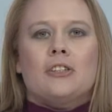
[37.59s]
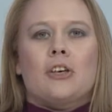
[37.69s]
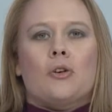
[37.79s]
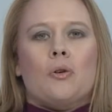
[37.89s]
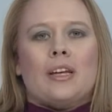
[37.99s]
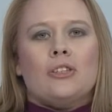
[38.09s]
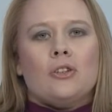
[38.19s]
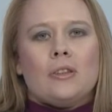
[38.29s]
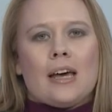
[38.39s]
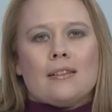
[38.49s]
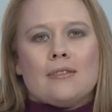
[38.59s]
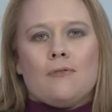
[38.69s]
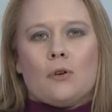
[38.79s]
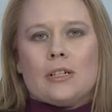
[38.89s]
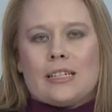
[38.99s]
So in
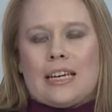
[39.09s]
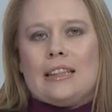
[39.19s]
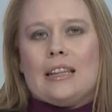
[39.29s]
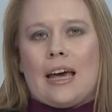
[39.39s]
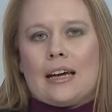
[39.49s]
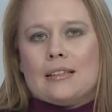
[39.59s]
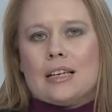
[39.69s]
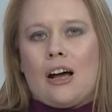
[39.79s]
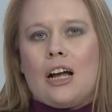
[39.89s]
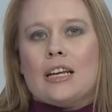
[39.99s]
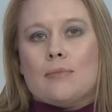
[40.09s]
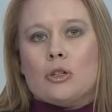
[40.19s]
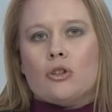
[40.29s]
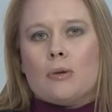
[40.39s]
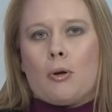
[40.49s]
2014, the Hexagon
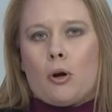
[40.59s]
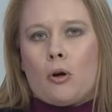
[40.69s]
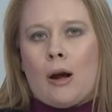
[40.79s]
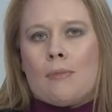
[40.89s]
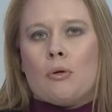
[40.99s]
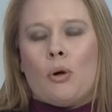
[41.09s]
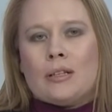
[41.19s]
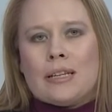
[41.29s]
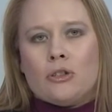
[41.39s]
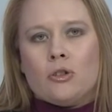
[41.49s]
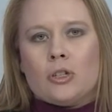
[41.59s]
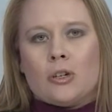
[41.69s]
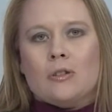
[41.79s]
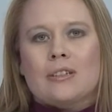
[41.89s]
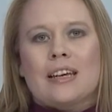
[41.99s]
Imagery program was
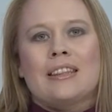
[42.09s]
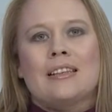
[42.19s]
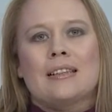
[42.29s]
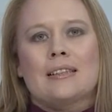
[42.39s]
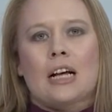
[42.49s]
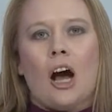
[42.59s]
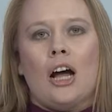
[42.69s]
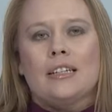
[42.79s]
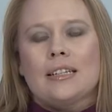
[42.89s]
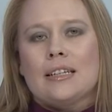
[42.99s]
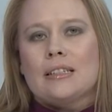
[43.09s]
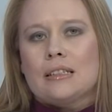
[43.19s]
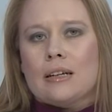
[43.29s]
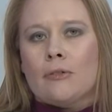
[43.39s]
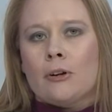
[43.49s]
introduced, and this is a content
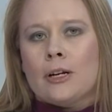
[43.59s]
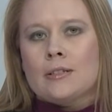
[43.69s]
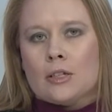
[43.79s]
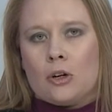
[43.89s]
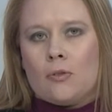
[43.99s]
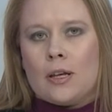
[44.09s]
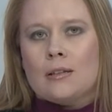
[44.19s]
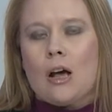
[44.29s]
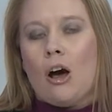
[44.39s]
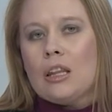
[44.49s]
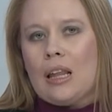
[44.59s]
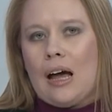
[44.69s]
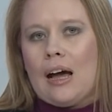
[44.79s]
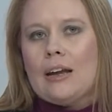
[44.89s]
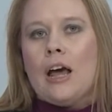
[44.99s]
delivery service
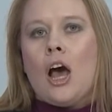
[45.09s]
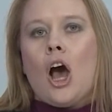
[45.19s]
online